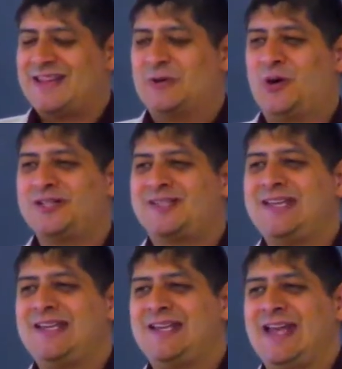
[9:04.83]
the ones
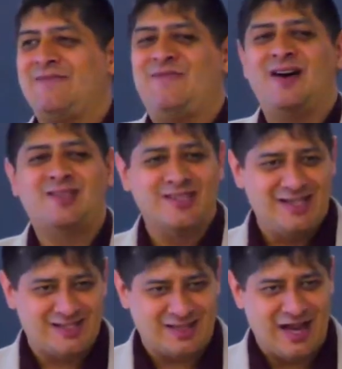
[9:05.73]
he
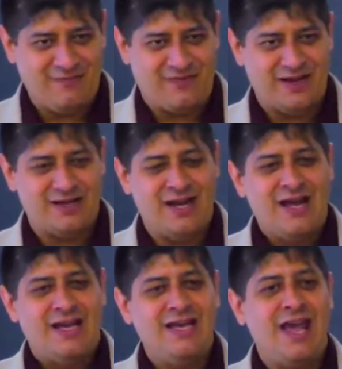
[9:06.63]
invested his life in,
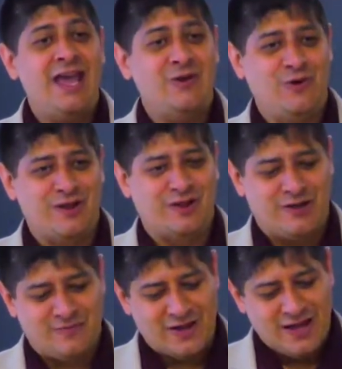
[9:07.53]
he ate with
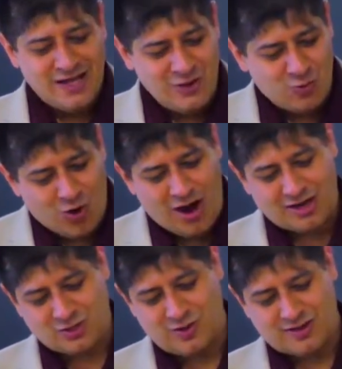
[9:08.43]
them, he
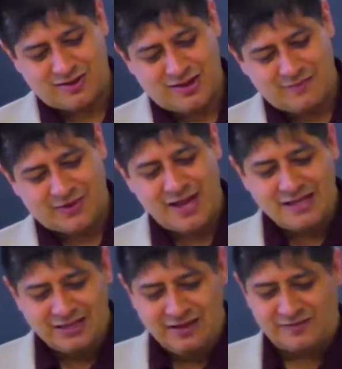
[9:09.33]
walked with them,
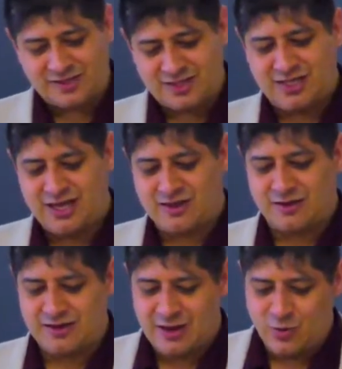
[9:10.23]
they lived
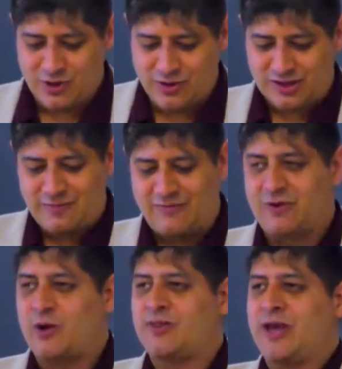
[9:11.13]
together, they went with him
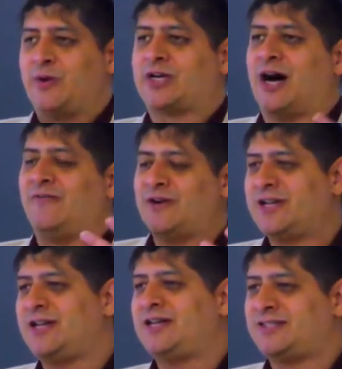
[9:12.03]
everywhere, they were
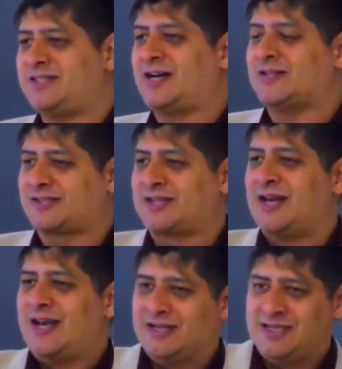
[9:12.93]
covered in his dust
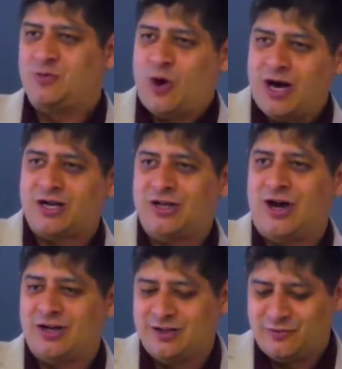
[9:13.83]
as he'd walk
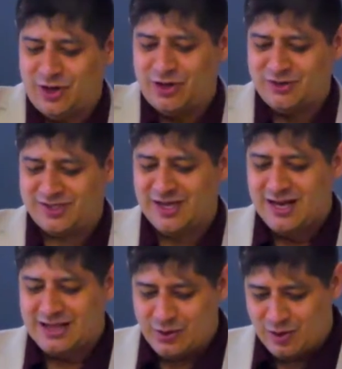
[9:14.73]
along the roads.
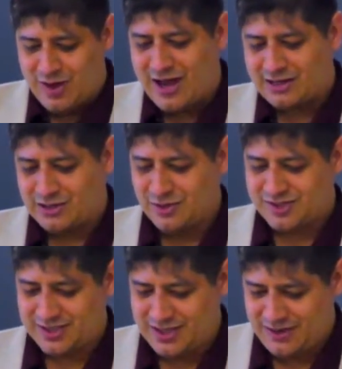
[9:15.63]
They were that
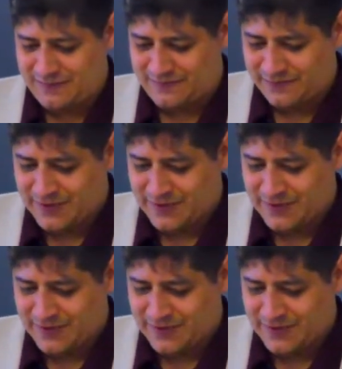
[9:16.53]
close to him.